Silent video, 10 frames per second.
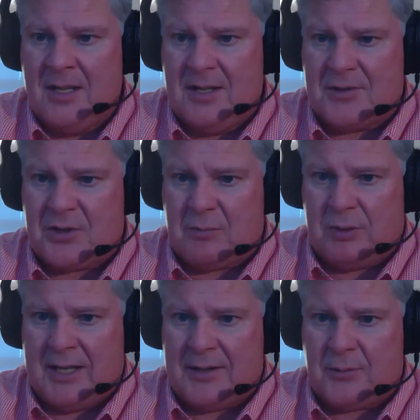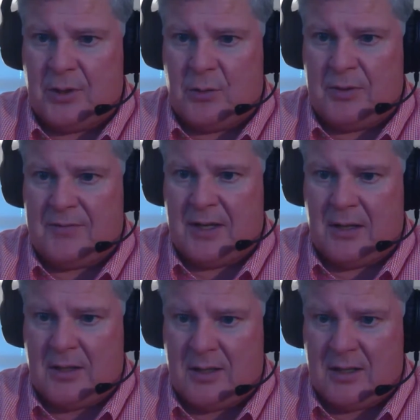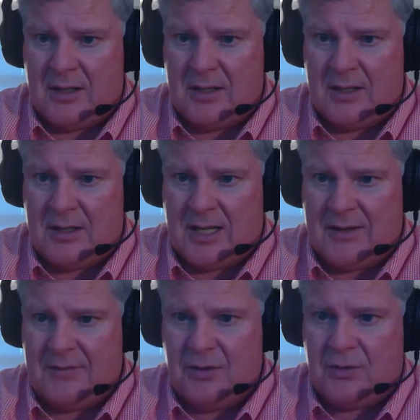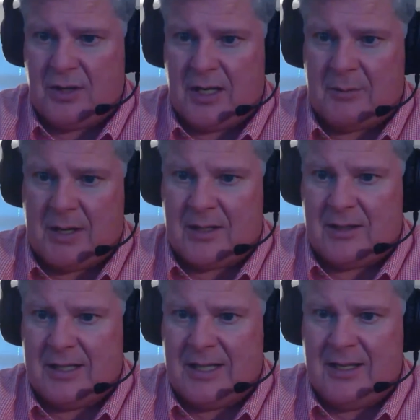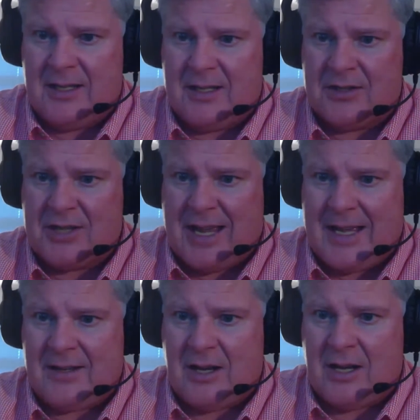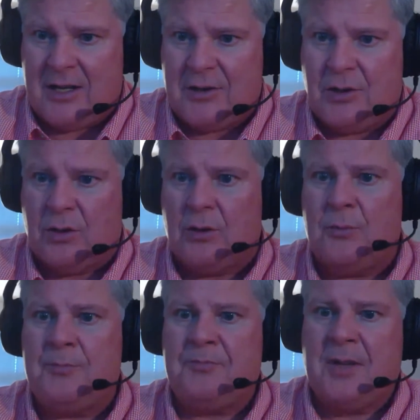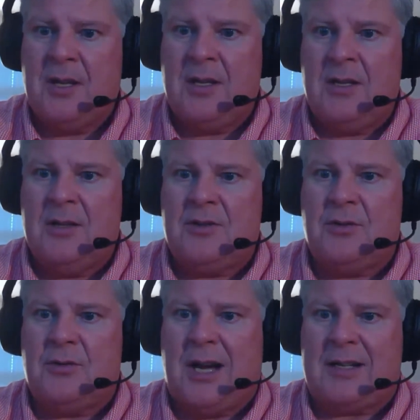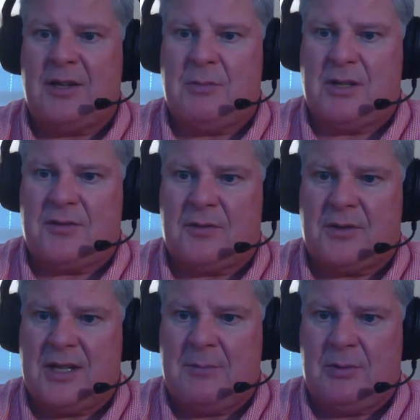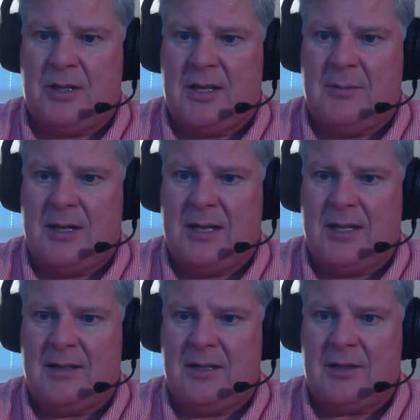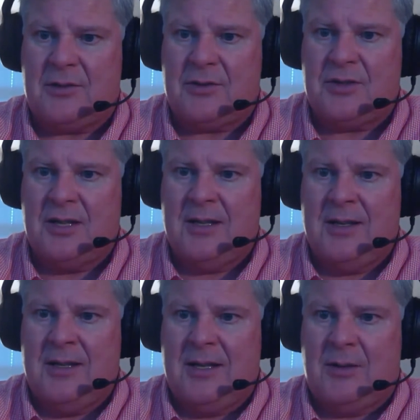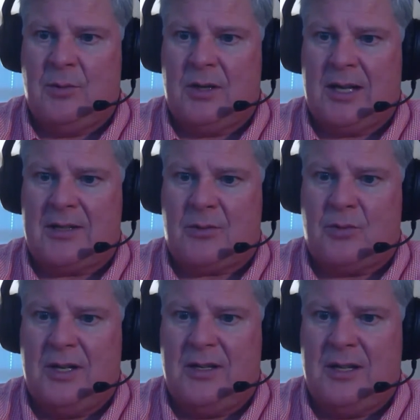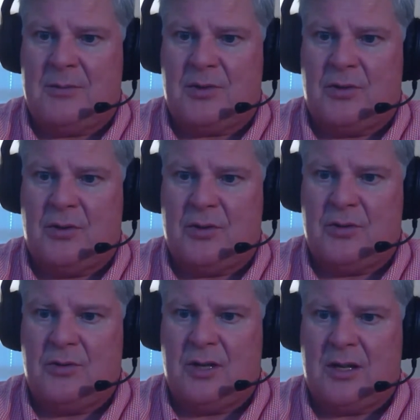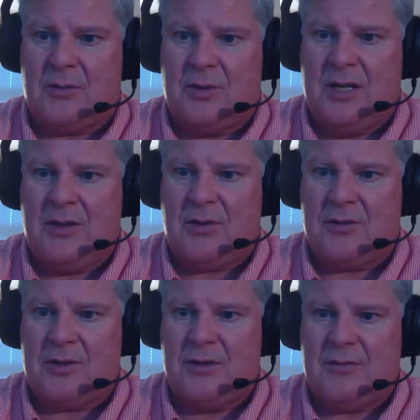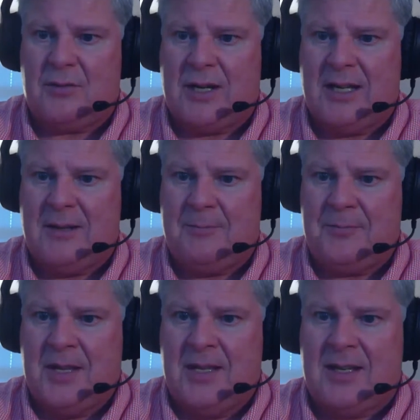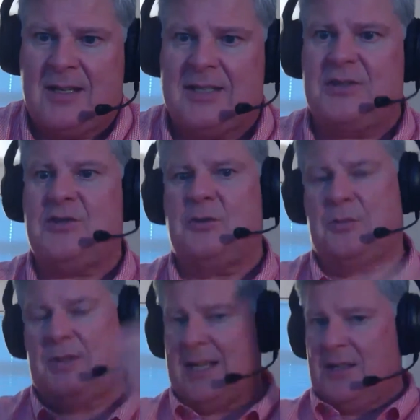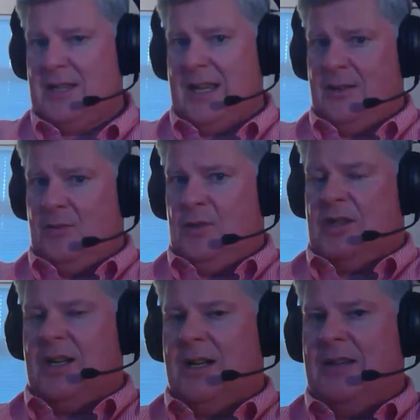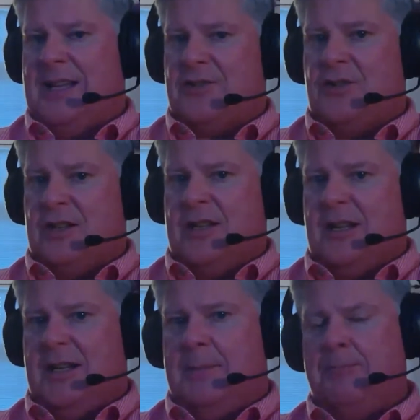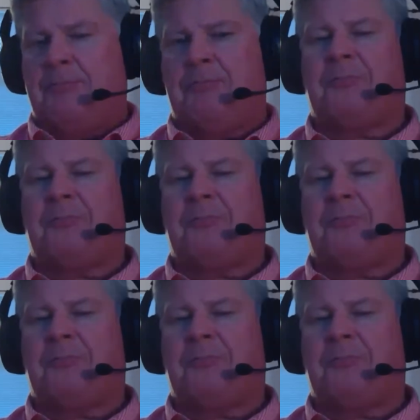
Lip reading: is there a plan to reopen? Have you thought about letting us add audio to documents? For example, I am adding letters and would like to read them so those who do not read cursive writing can listen to them. That's going to come.